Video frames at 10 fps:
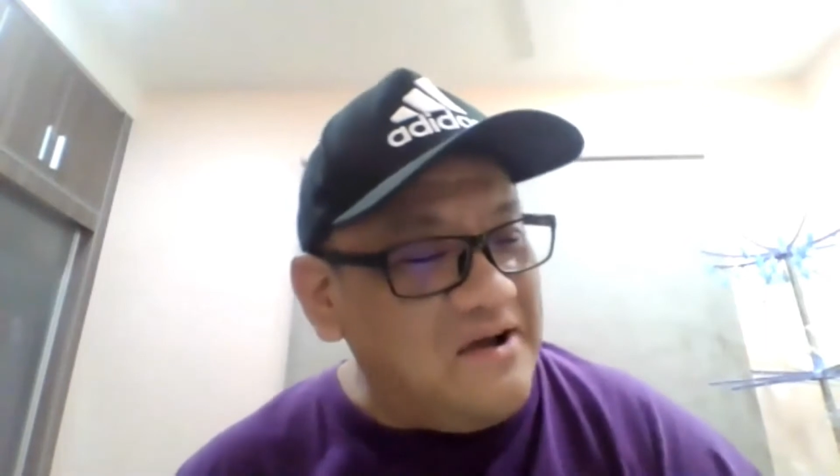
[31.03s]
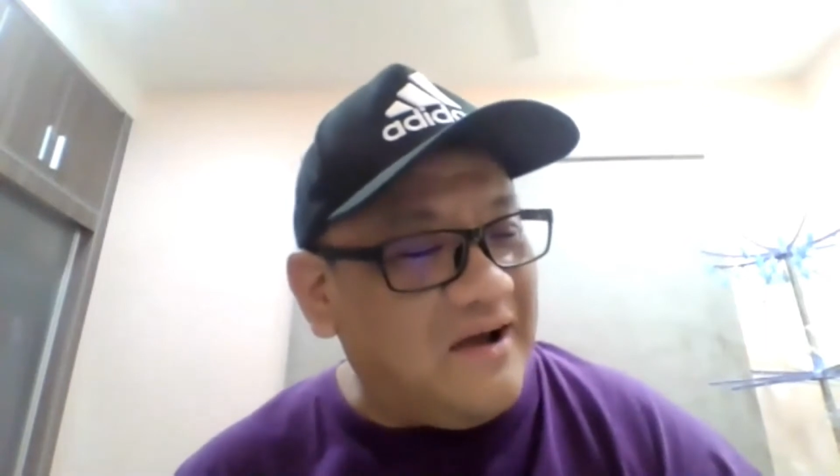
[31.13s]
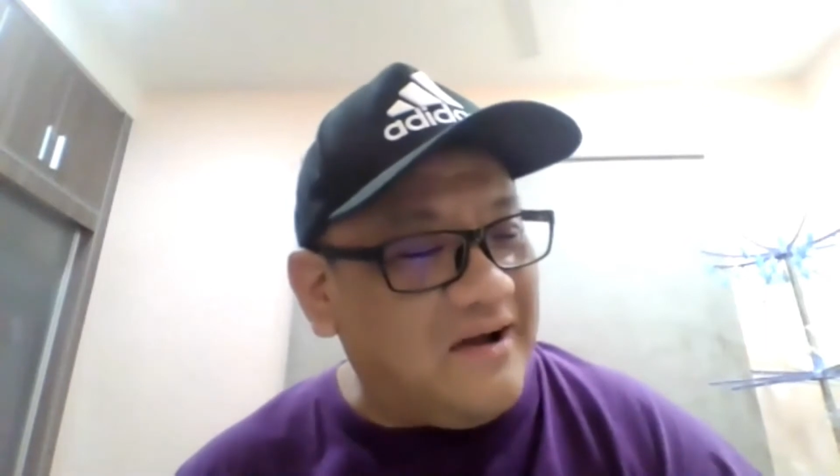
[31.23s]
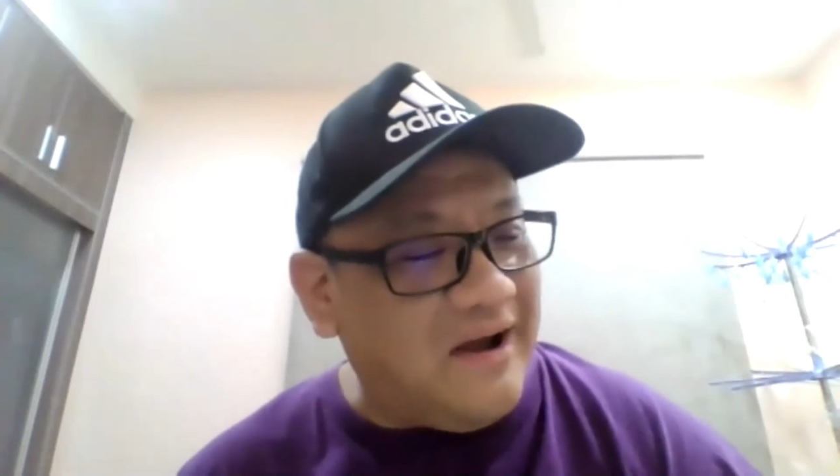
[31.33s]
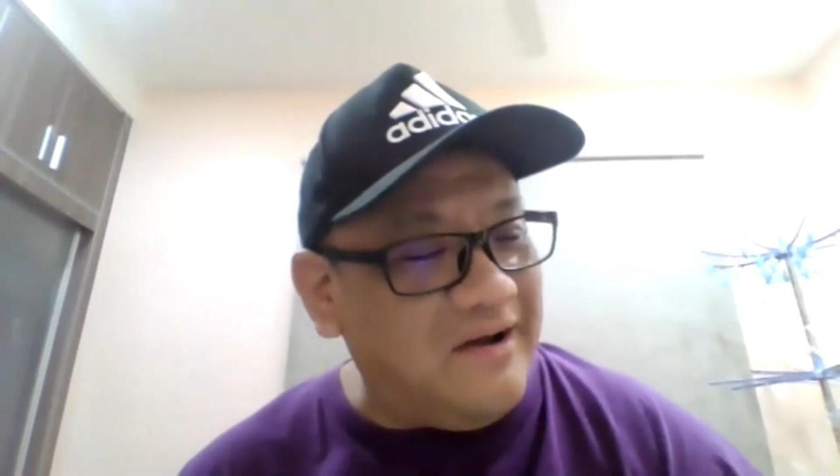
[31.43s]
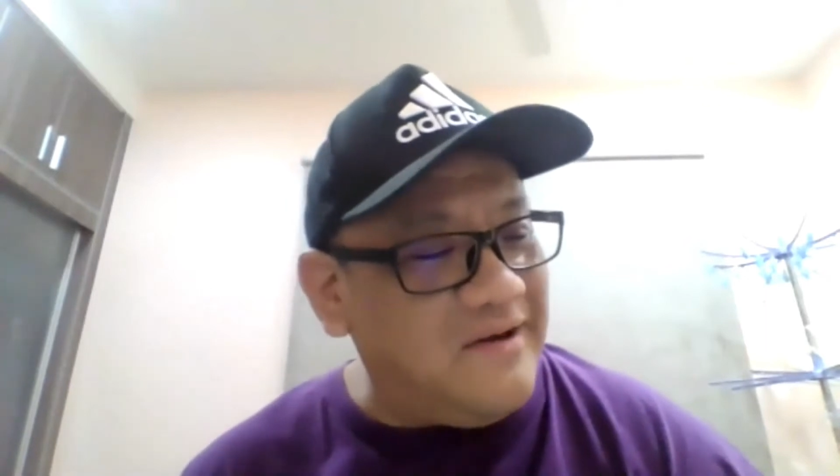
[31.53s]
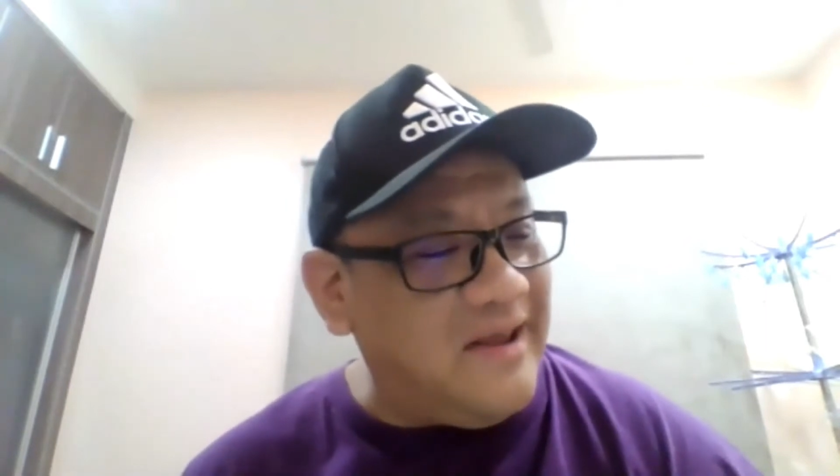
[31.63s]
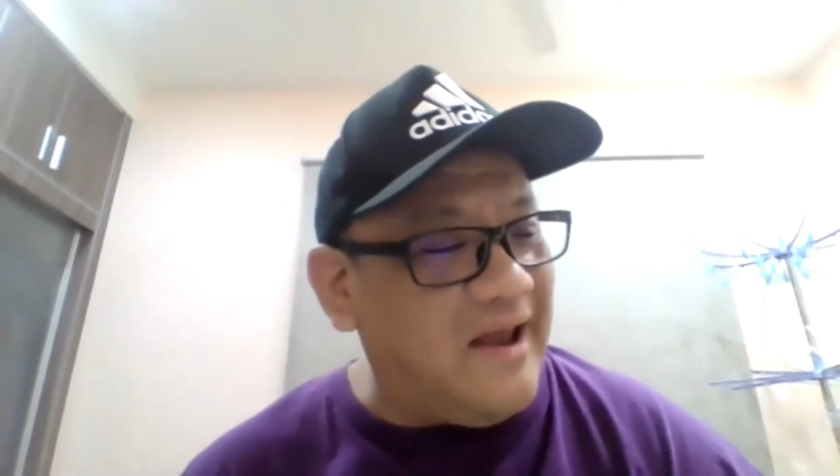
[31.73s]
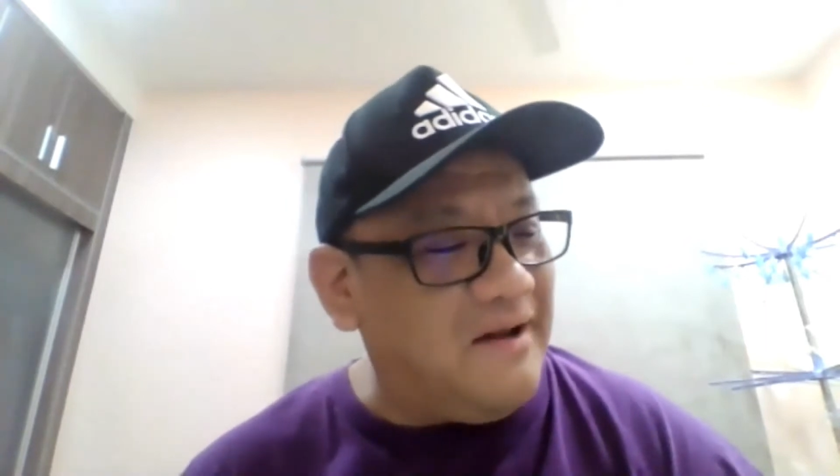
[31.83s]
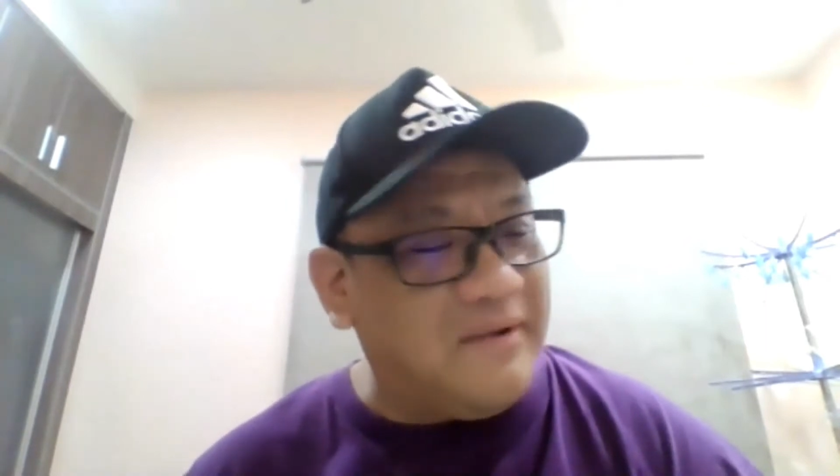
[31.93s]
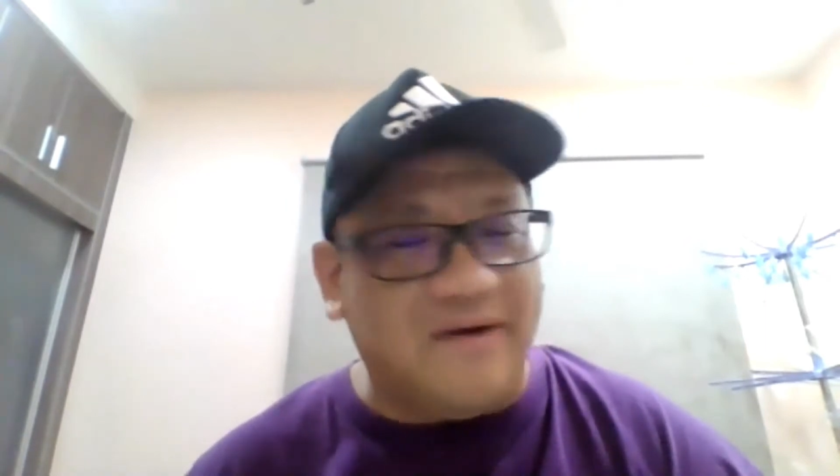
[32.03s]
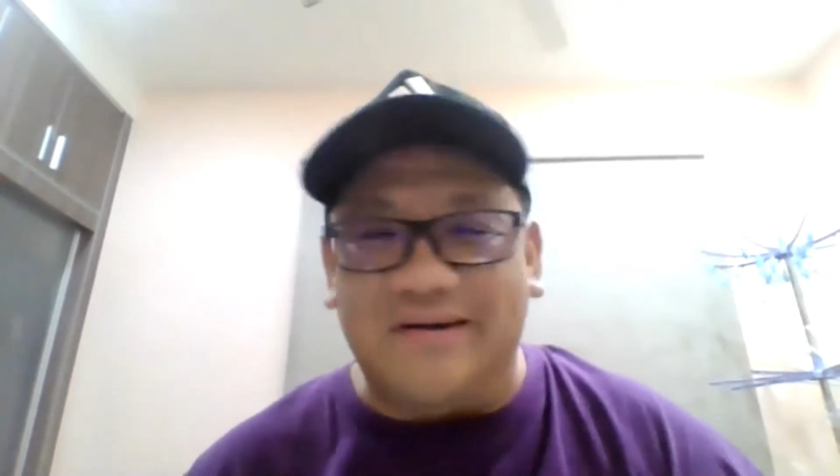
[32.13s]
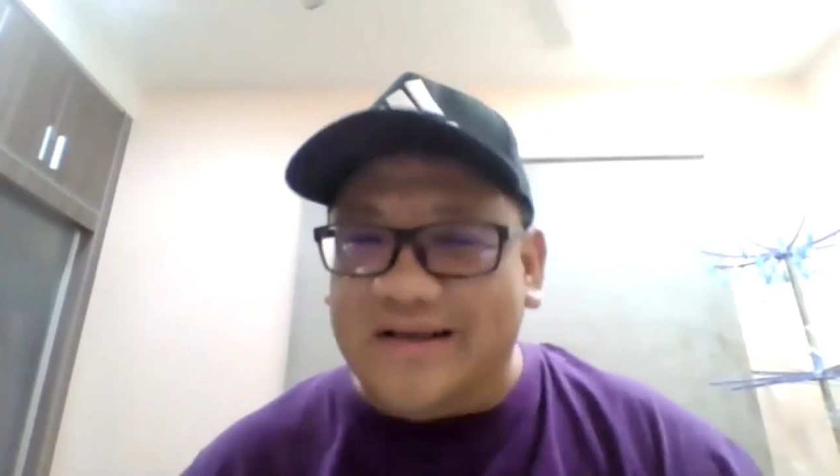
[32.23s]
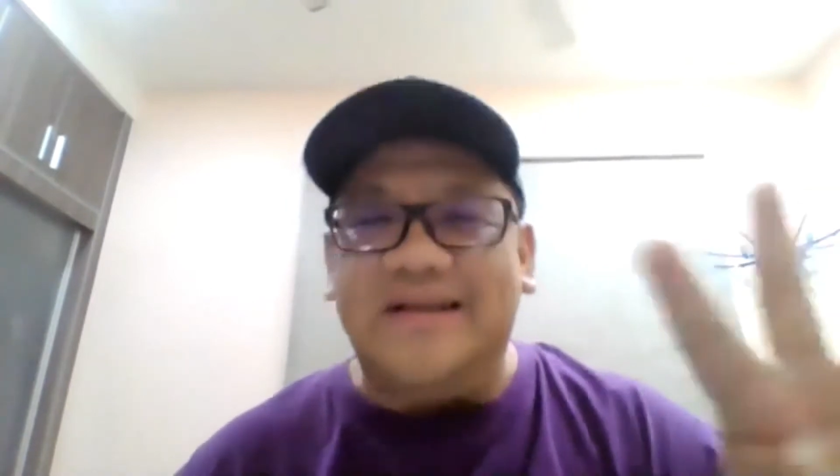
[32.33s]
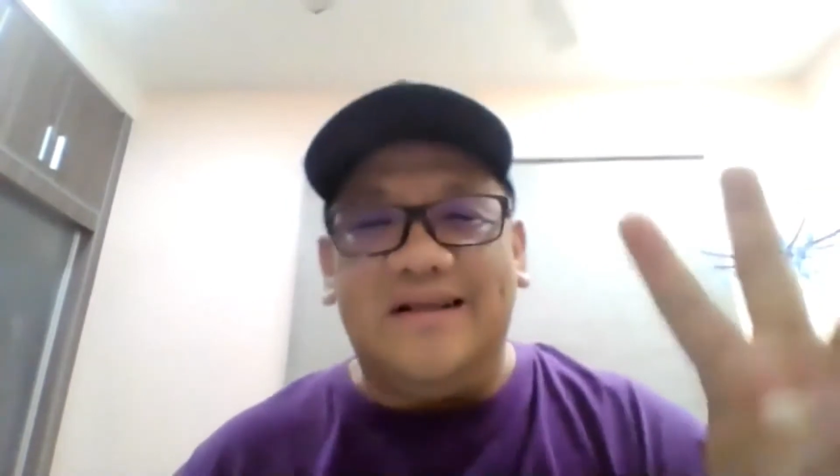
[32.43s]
I only get about